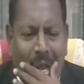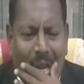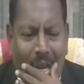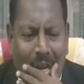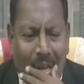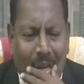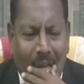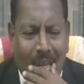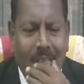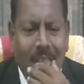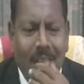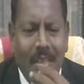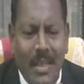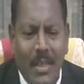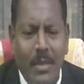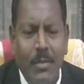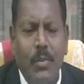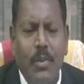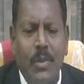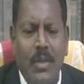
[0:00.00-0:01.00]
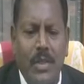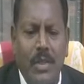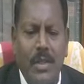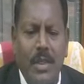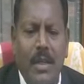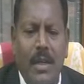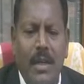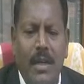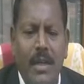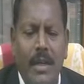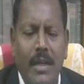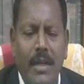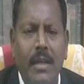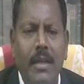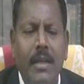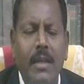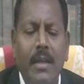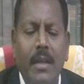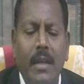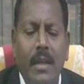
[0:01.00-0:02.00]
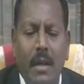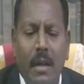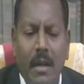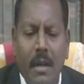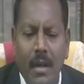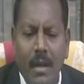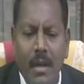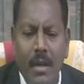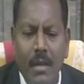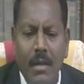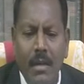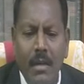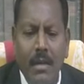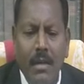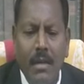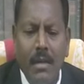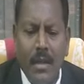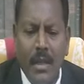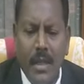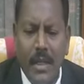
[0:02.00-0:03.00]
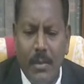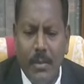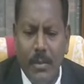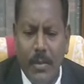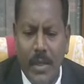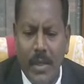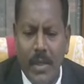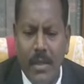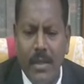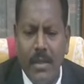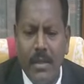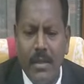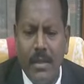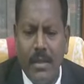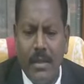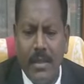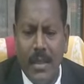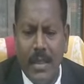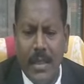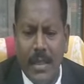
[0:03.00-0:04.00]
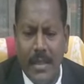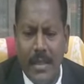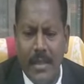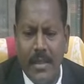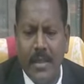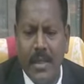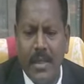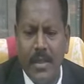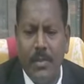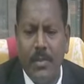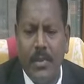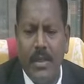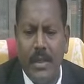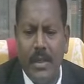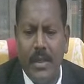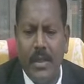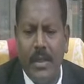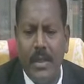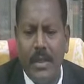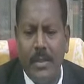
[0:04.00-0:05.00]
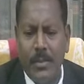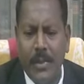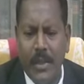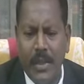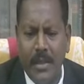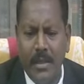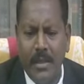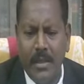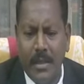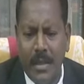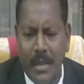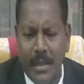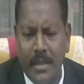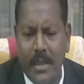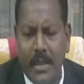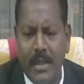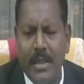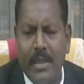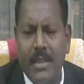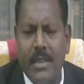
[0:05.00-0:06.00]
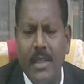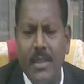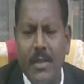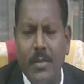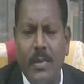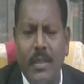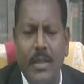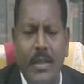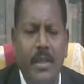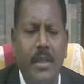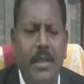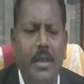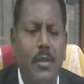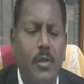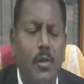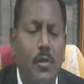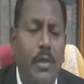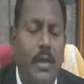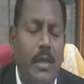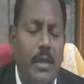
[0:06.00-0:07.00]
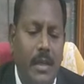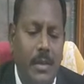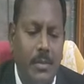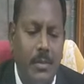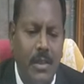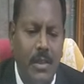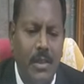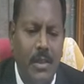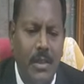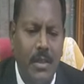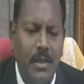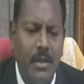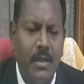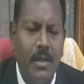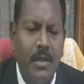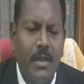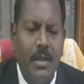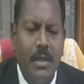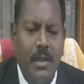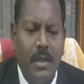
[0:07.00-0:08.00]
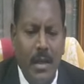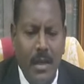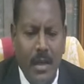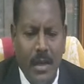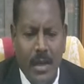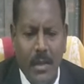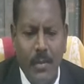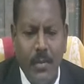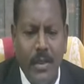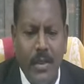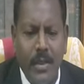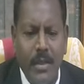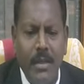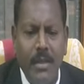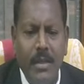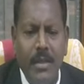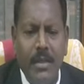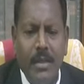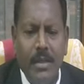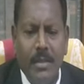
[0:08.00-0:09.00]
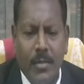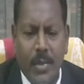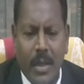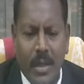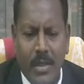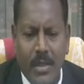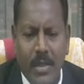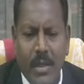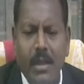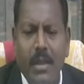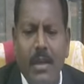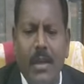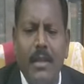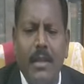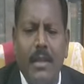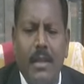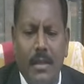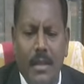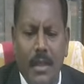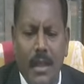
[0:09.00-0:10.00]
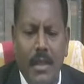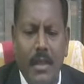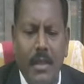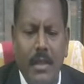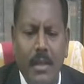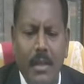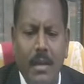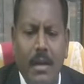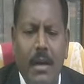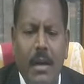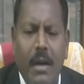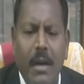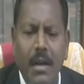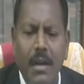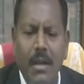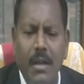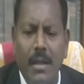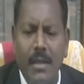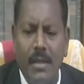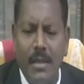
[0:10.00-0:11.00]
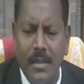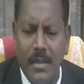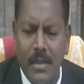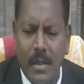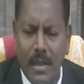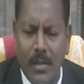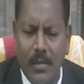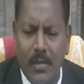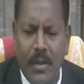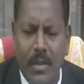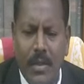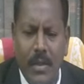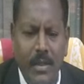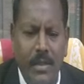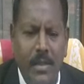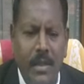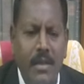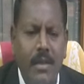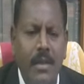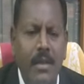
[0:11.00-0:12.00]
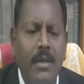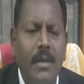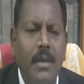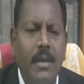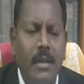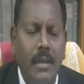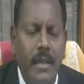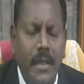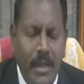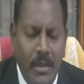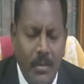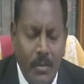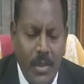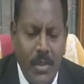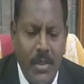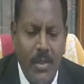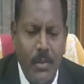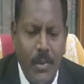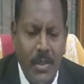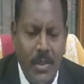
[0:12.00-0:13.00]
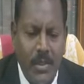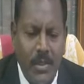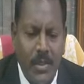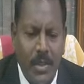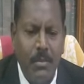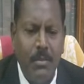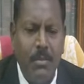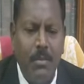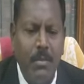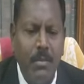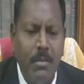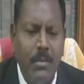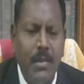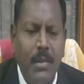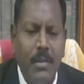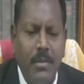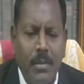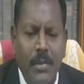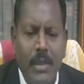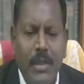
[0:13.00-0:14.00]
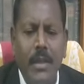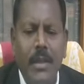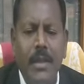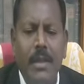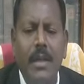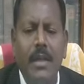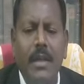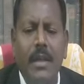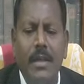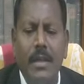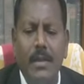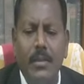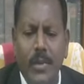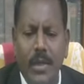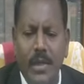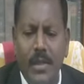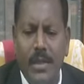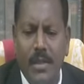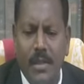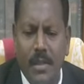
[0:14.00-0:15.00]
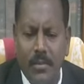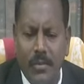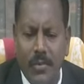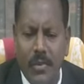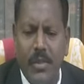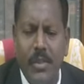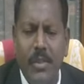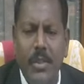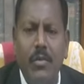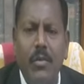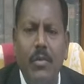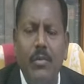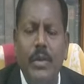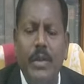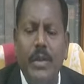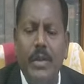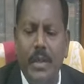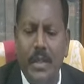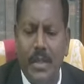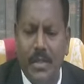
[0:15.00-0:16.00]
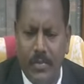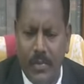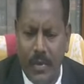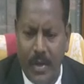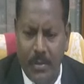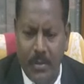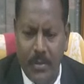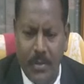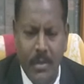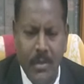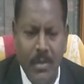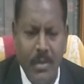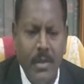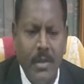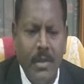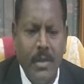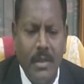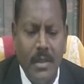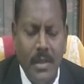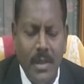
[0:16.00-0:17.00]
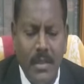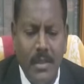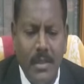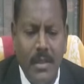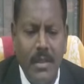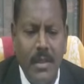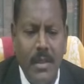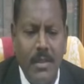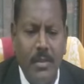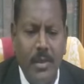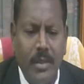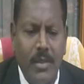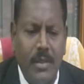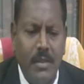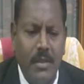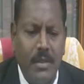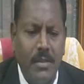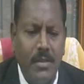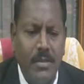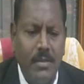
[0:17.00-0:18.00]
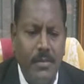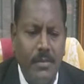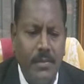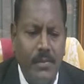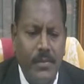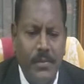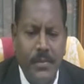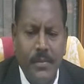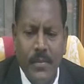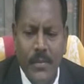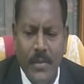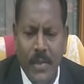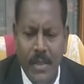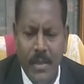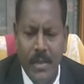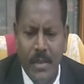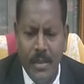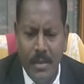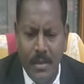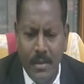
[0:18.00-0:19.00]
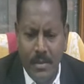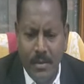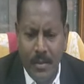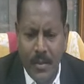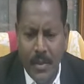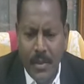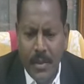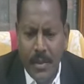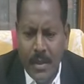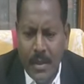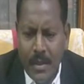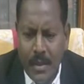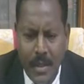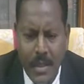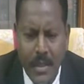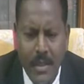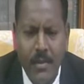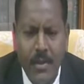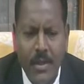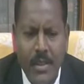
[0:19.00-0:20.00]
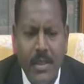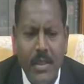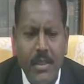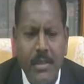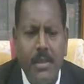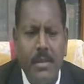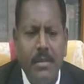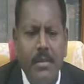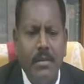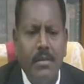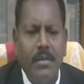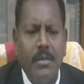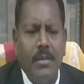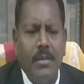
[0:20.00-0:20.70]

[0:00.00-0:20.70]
it has in possession already or it may the other such material it may take the other such material through a commission or committee person or the authority all that is required is that there must be some material on the basis of which the opinion is formed these reservations these reservations